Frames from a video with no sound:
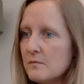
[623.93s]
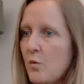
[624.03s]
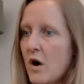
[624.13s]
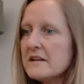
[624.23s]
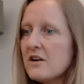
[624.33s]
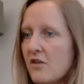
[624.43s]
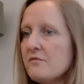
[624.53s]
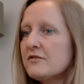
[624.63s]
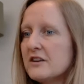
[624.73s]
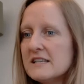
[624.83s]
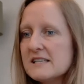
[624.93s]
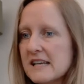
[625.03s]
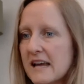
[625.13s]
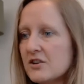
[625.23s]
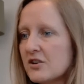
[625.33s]
one
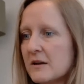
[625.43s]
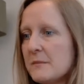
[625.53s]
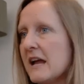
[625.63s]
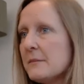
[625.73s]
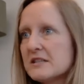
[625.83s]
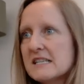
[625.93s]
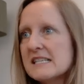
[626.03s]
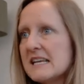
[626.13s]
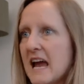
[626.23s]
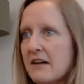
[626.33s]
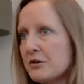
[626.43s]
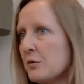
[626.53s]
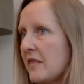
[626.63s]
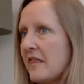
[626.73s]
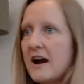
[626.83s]
conference and you're going to be able to see
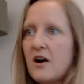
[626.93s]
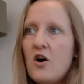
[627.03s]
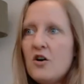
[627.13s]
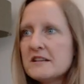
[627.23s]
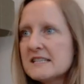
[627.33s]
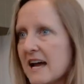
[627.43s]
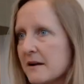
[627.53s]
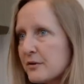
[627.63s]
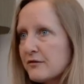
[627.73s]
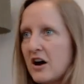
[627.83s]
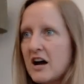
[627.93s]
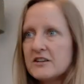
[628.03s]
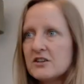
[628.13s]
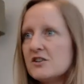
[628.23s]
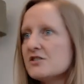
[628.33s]
everyone there all the tech
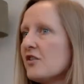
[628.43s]
providers,